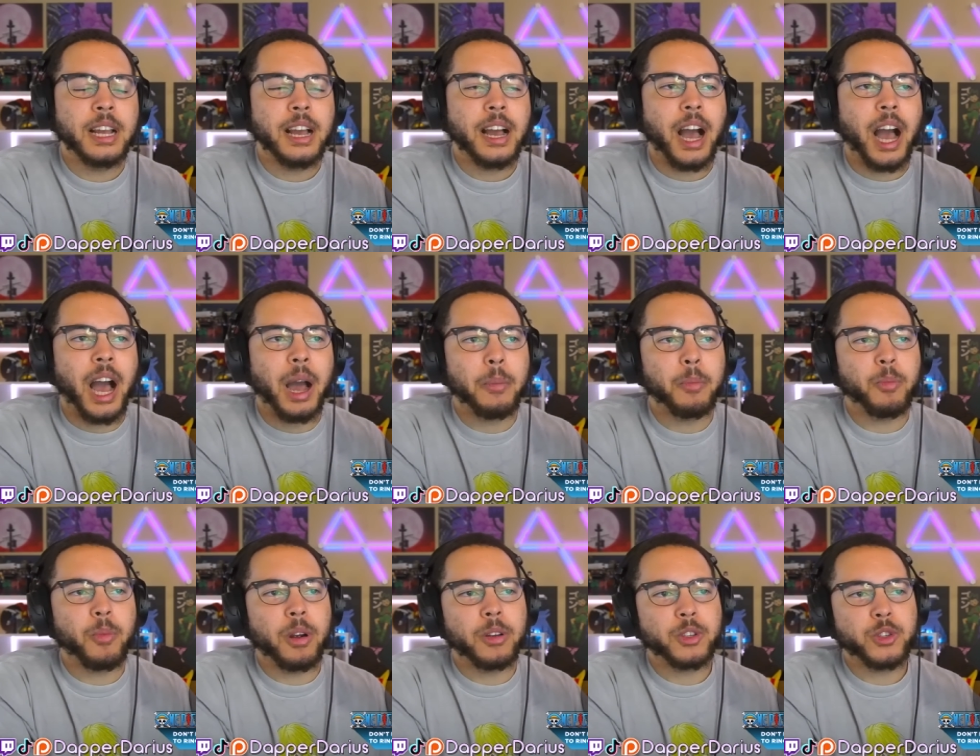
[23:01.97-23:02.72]
I'm
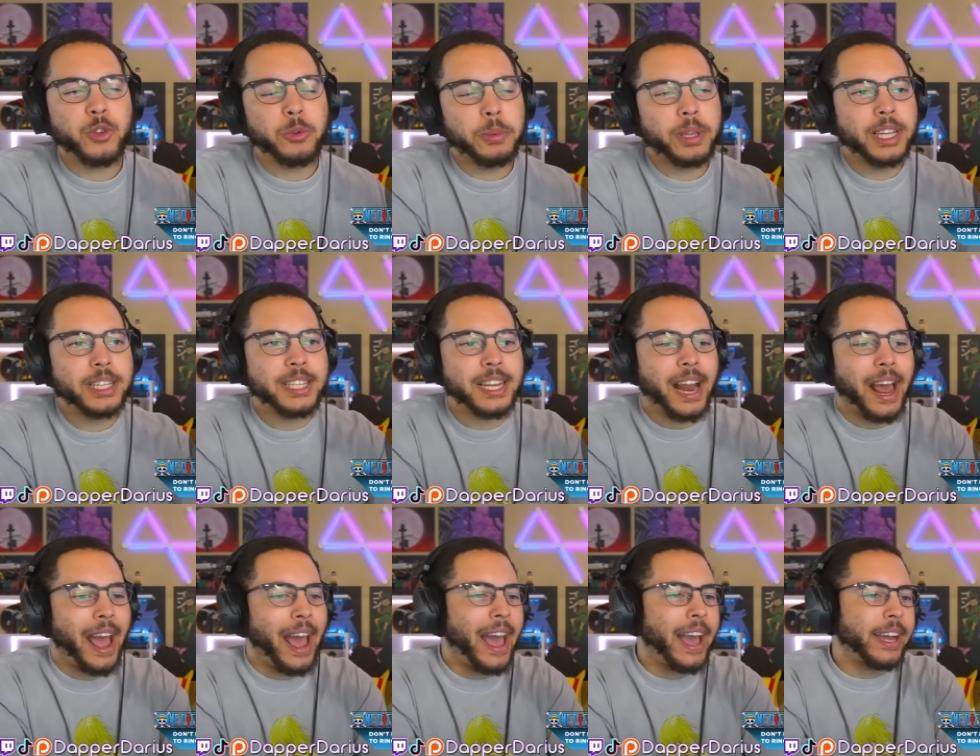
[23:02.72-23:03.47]
assuming it's an
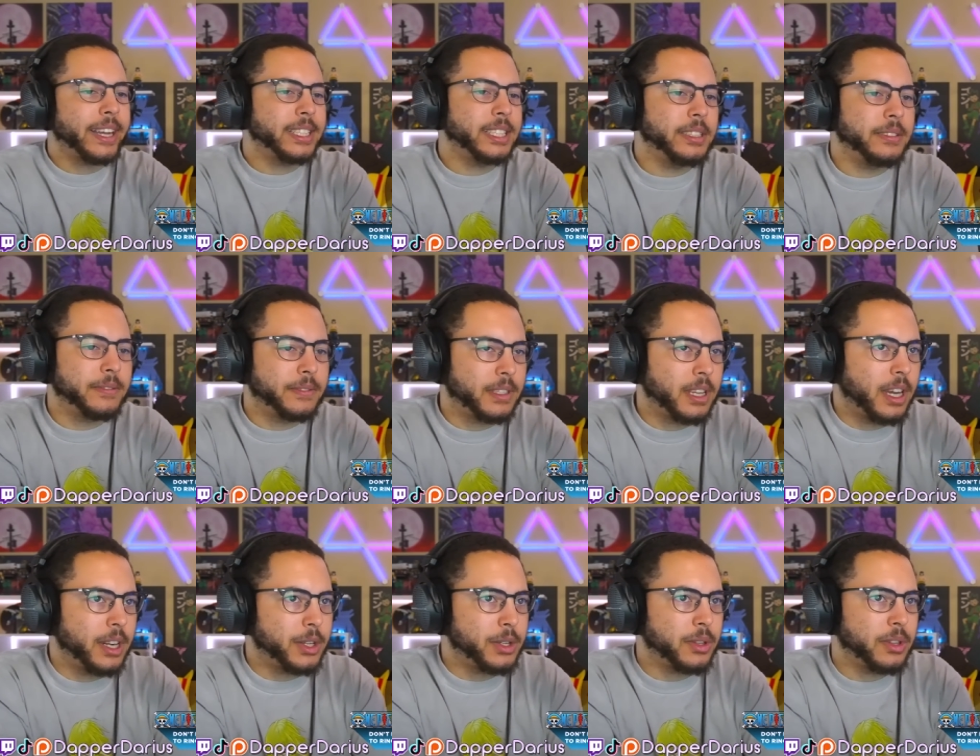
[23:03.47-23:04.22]
active
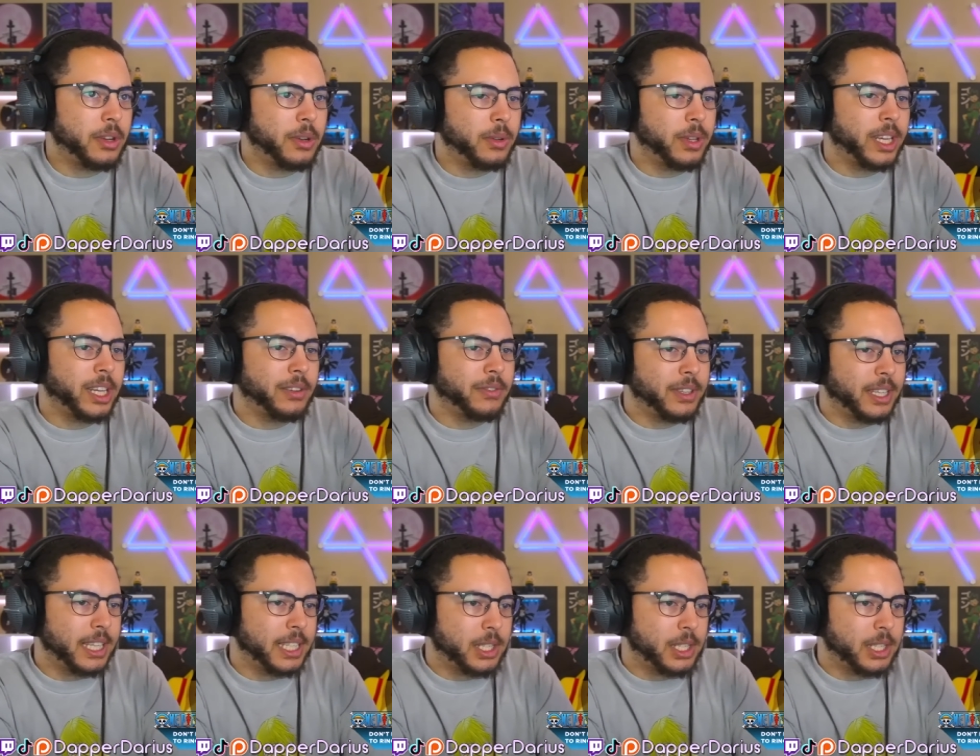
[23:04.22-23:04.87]
touch, though. Like, if he gets